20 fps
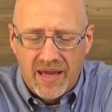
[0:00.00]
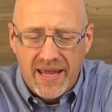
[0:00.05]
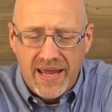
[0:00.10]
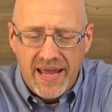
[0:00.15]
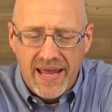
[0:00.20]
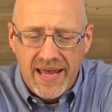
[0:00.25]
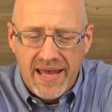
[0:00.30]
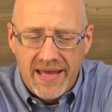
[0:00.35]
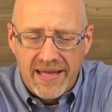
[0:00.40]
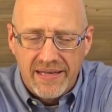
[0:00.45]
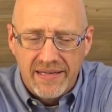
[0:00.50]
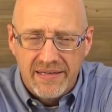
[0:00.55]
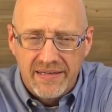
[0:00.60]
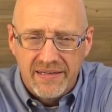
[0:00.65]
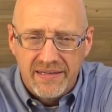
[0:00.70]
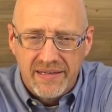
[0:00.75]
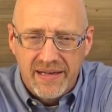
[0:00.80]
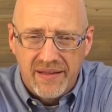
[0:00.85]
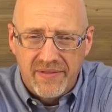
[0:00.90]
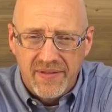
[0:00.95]

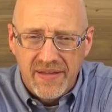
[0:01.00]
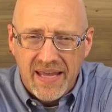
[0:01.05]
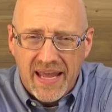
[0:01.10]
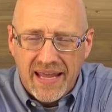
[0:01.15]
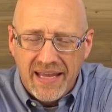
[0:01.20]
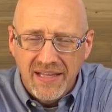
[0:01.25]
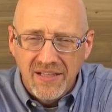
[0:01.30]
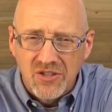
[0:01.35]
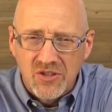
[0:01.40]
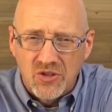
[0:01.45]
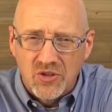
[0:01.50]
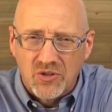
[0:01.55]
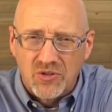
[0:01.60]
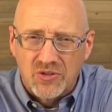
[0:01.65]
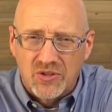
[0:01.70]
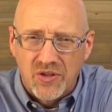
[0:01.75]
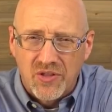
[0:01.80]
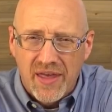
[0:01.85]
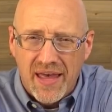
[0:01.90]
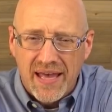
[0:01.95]
And, and the answer
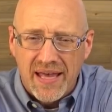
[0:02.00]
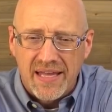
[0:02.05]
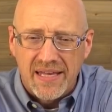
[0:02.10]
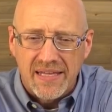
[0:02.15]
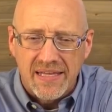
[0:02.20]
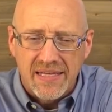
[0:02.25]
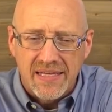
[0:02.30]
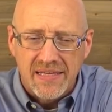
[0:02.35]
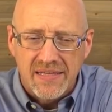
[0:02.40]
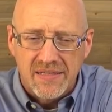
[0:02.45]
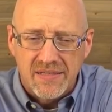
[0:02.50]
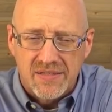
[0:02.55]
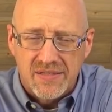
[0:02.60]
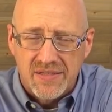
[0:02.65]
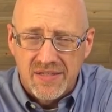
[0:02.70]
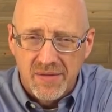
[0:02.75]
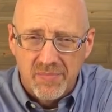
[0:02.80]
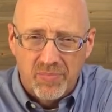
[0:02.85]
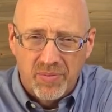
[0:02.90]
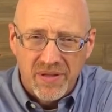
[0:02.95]
to that is
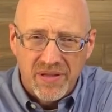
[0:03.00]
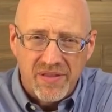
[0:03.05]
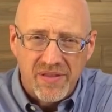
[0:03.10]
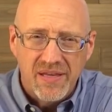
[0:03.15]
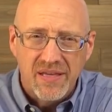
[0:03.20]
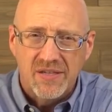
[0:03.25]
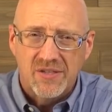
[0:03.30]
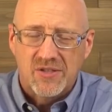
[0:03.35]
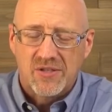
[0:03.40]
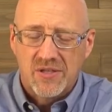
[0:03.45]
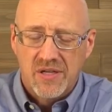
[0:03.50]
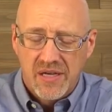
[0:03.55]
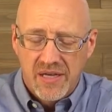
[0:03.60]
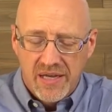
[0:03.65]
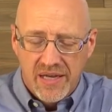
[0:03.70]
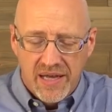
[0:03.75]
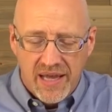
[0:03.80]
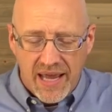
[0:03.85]
simply this.